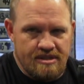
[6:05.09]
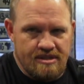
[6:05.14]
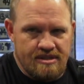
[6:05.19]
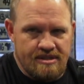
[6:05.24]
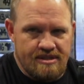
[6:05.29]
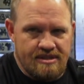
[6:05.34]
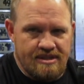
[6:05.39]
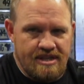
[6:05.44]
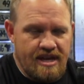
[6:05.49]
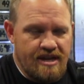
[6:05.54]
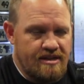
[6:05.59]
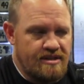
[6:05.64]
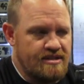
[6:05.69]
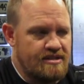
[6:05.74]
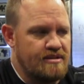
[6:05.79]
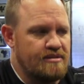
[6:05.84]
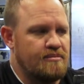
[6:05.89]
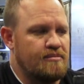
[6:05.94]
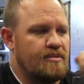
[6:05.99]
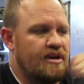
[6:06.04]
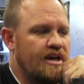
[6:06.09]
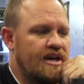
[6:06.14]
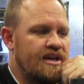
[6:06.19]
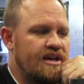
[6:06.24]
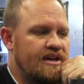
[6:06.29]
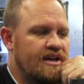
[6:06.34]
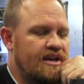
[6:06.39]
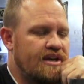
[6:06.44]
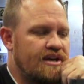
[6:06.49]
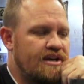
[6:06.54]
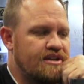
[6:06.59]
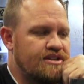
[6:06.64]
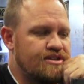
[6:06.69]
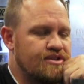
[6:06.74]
set my uh,